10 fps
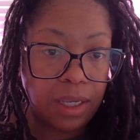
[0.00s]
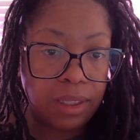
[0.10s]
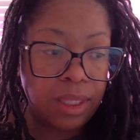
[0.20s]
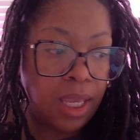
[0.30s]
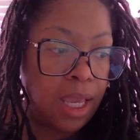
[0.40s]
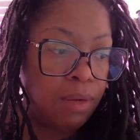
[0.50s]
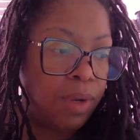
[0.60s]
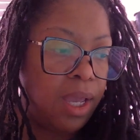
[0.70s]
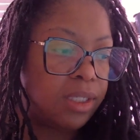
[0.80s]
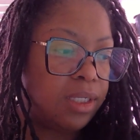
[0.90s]

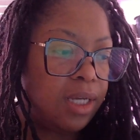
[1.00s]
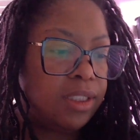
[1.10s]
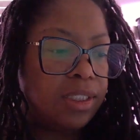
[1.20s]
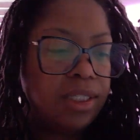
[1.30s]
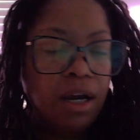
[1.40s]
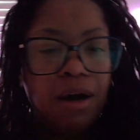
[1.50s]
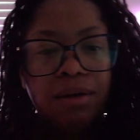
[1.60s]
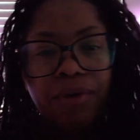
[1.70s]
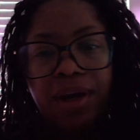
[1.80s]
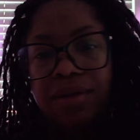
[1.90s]
actually, I just saw on
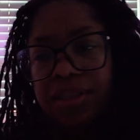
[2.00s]
around the